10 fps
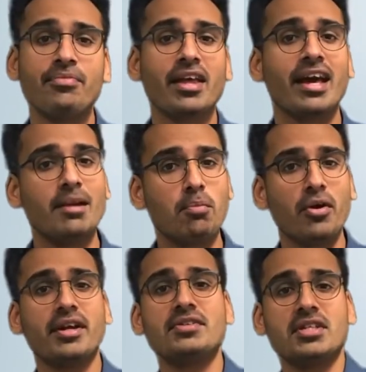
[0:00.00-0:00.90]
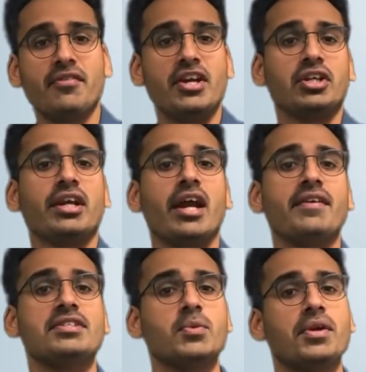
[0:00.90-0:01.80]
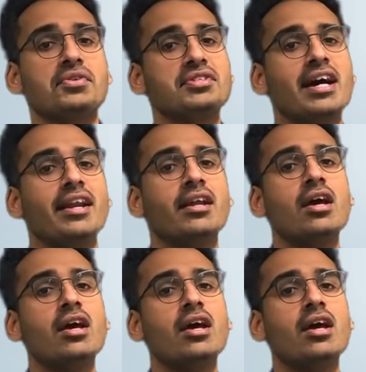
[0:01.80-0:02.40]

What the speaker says: An important consideration here is to understand